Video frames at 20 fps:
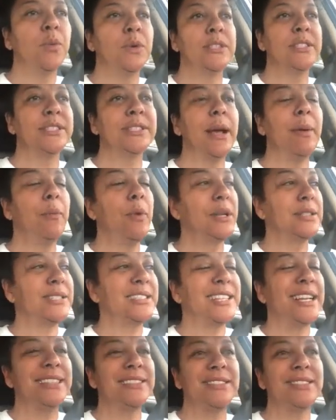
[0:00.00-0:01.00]
When someone
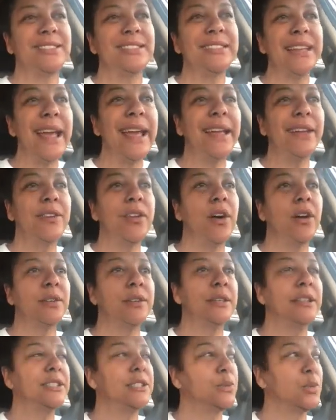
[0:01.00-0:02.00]
says, "Stand on
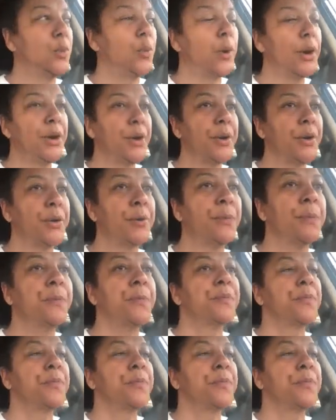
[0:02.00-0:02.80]
His Word,"